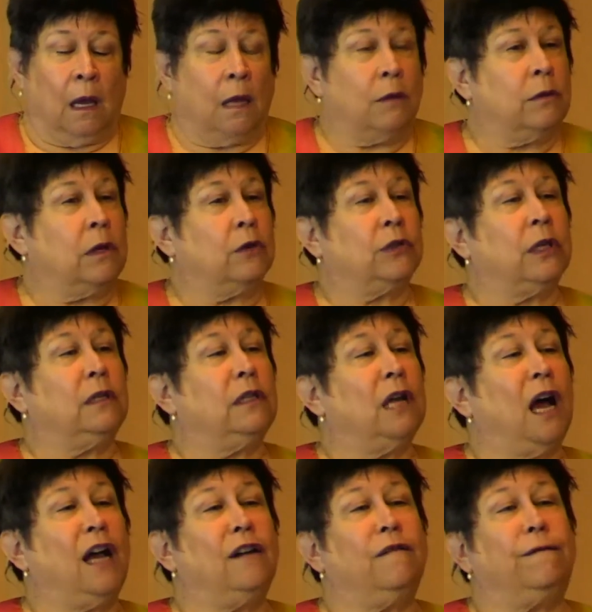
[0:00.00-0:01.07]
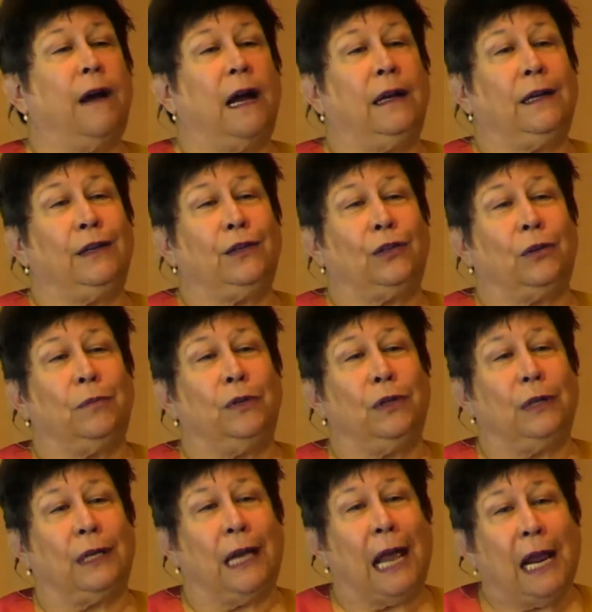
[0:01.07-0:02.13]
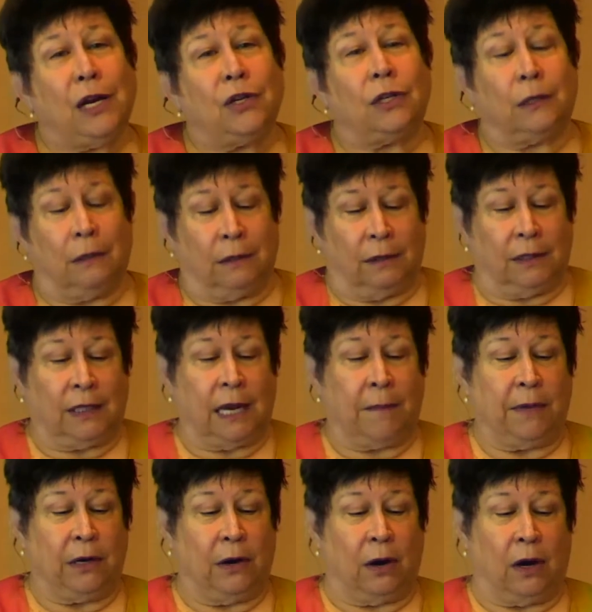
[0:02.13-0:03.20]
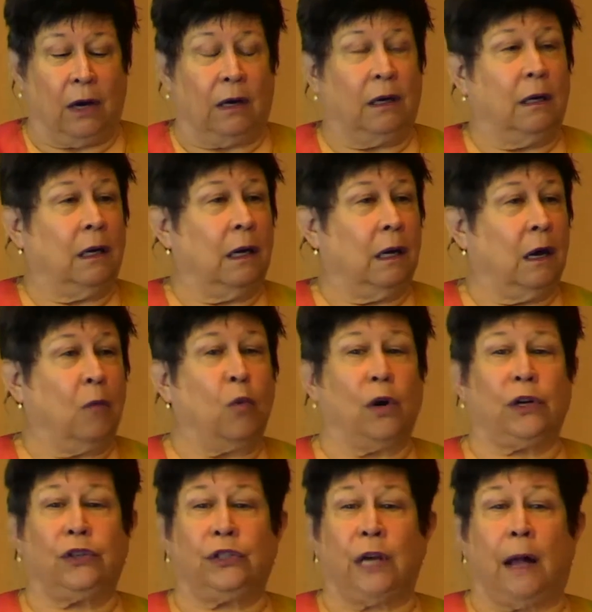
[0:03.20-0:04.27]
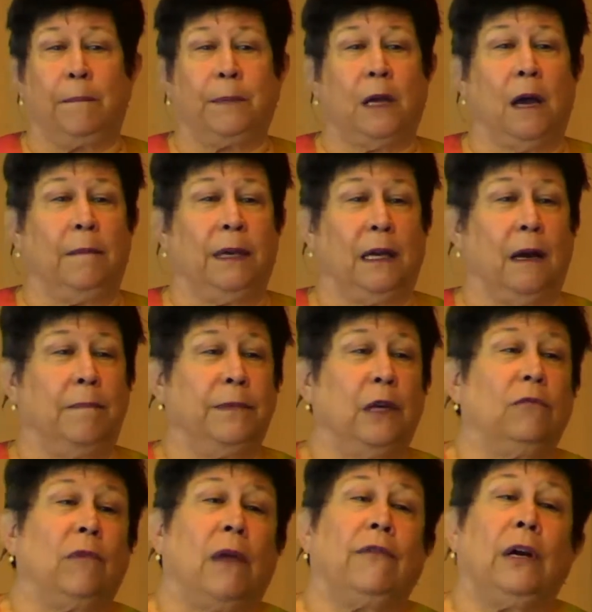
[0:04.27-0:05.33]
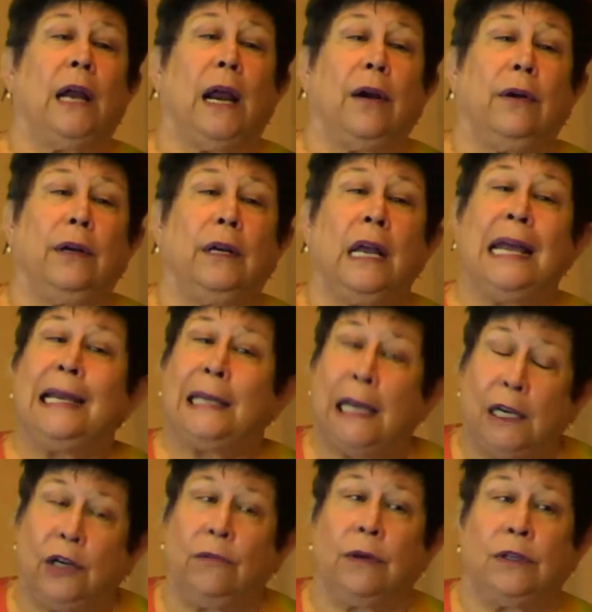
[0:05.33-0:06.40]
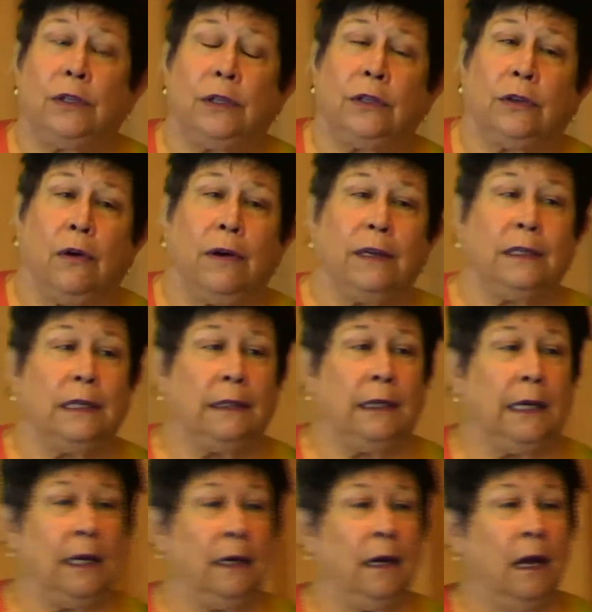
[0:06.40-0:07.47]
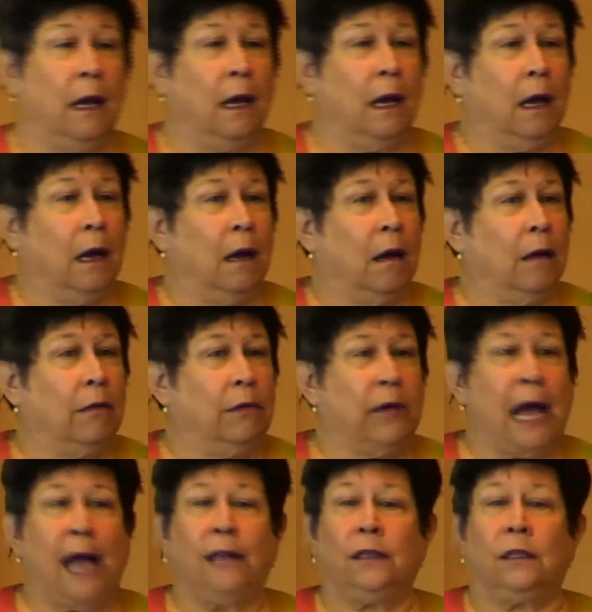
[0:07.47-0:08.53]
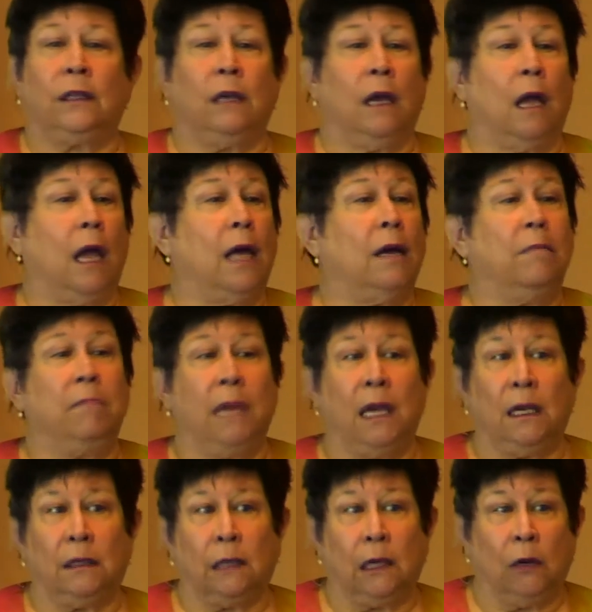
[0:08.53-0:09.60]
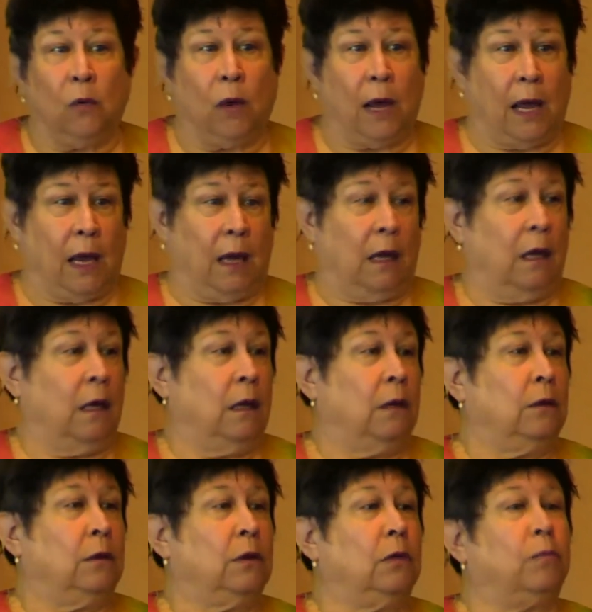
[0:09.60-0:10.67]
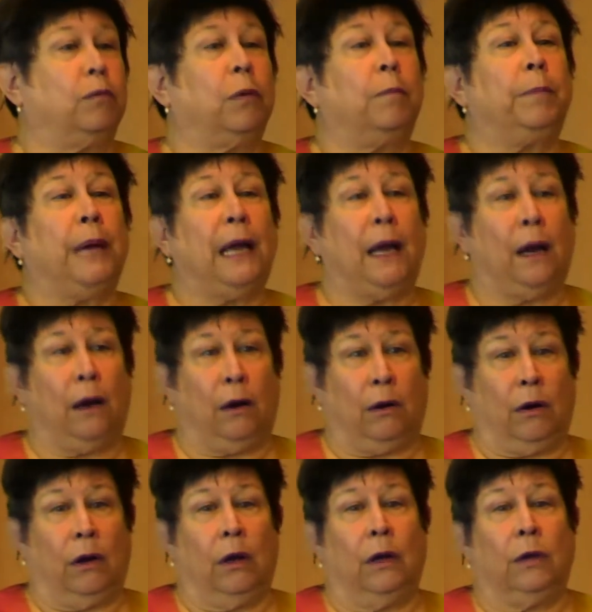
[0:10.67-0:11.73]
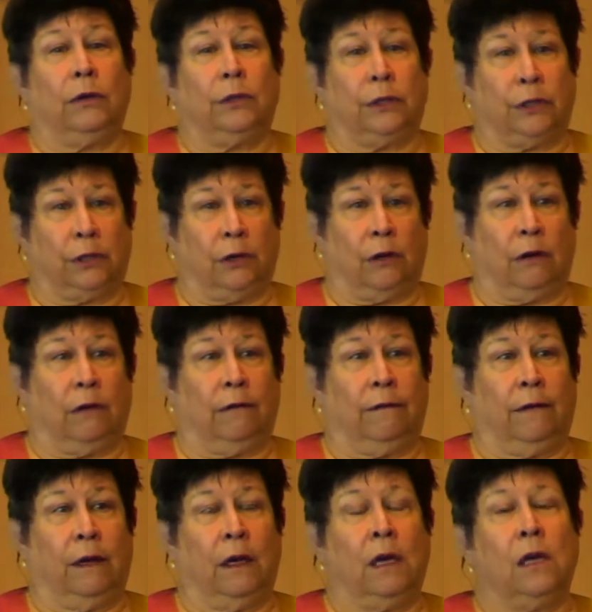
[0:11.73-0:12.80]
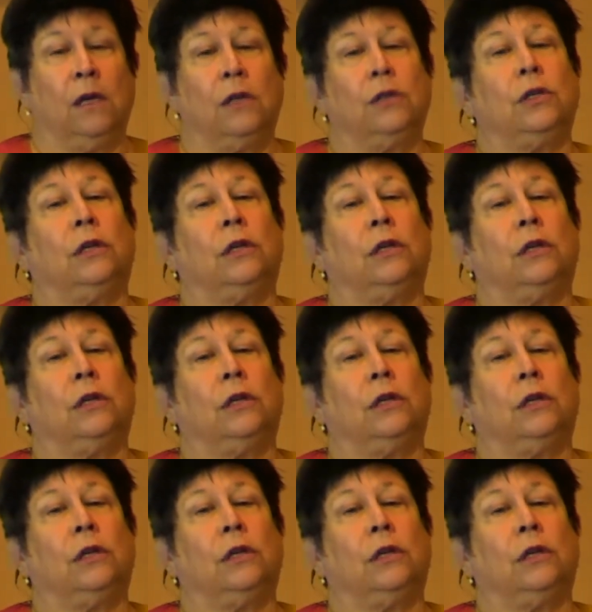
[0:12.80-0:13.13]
There's a nonviolent communication seminar, a workshop coming up that Reverend Aaron Gingrich is going to lead. That's an amazing way to prepare to serve, to